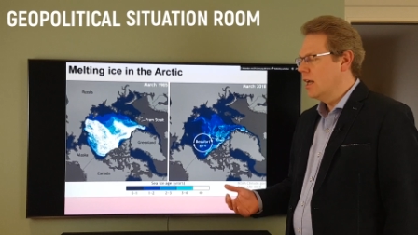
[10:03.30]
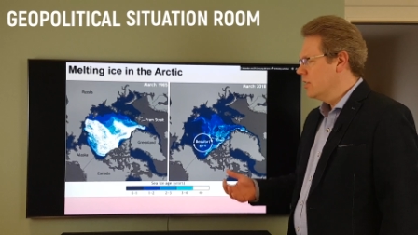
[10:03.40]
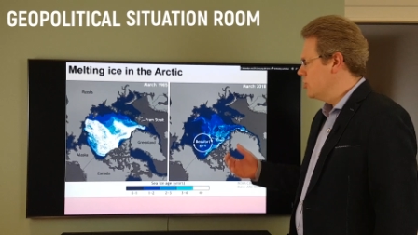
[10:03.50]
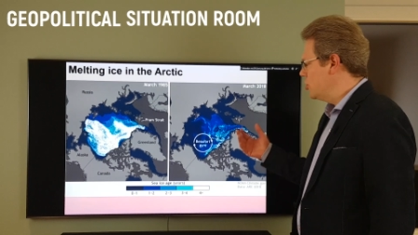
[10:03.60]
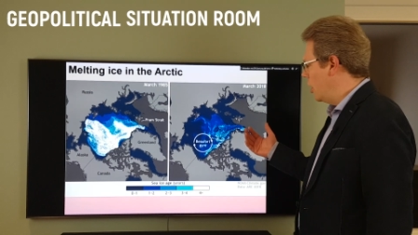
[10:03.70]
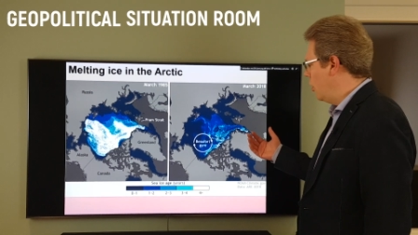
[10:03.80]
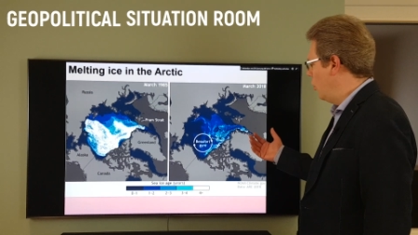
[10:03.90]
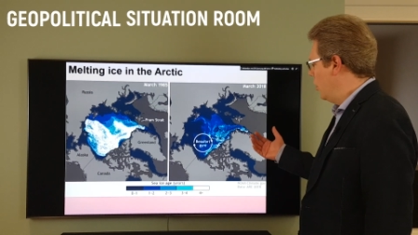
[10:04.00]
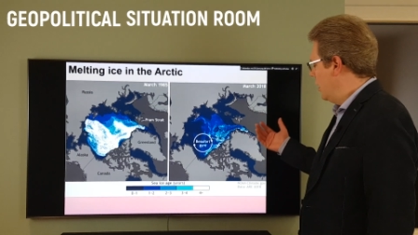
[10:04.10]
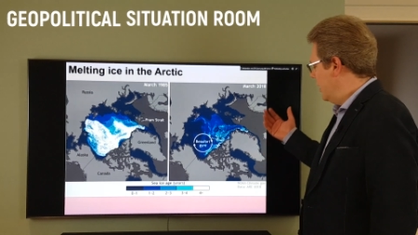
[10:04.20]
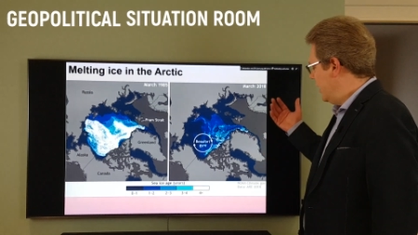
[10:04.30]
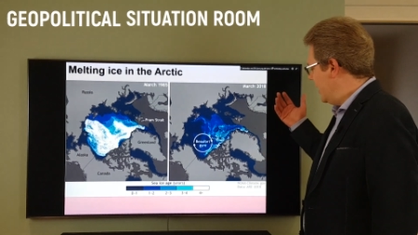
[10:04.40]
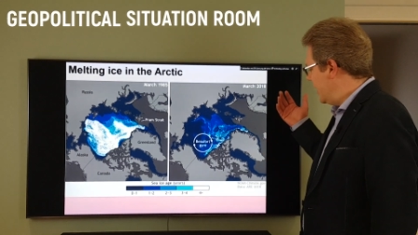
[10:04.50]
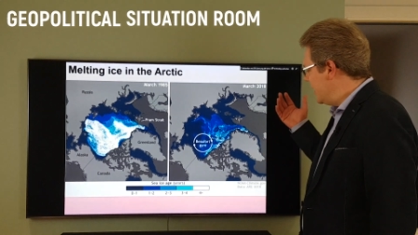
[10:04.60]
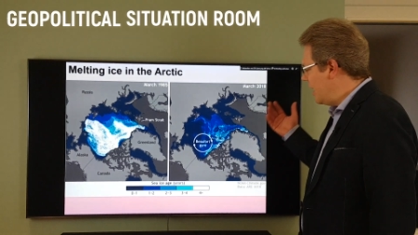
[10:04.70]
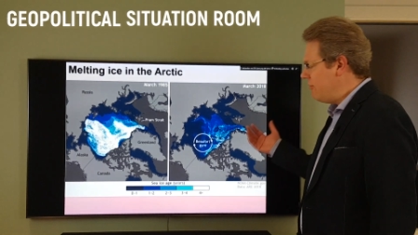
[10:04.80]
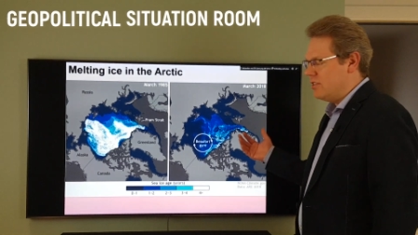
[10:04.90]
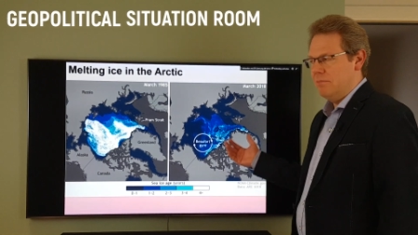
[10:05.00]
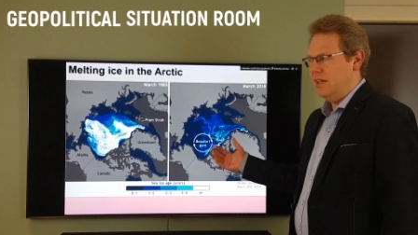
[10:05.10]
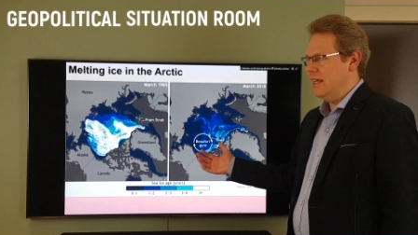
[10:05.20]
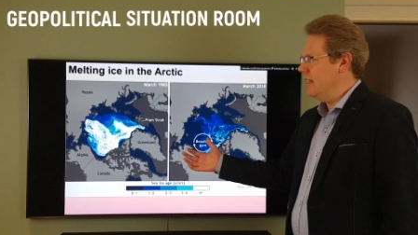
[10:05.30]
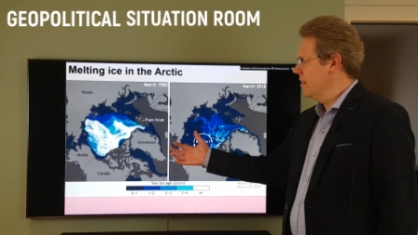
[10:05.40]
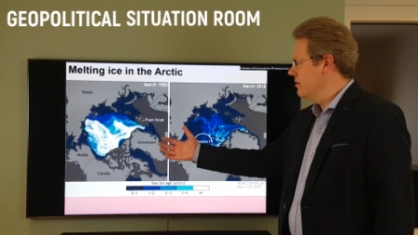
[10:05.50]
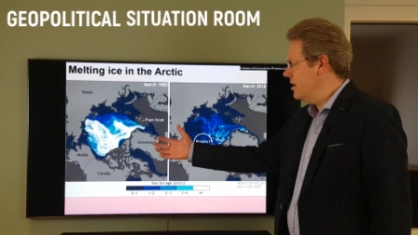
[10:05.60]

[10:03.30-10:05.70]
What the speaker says: So inevitably,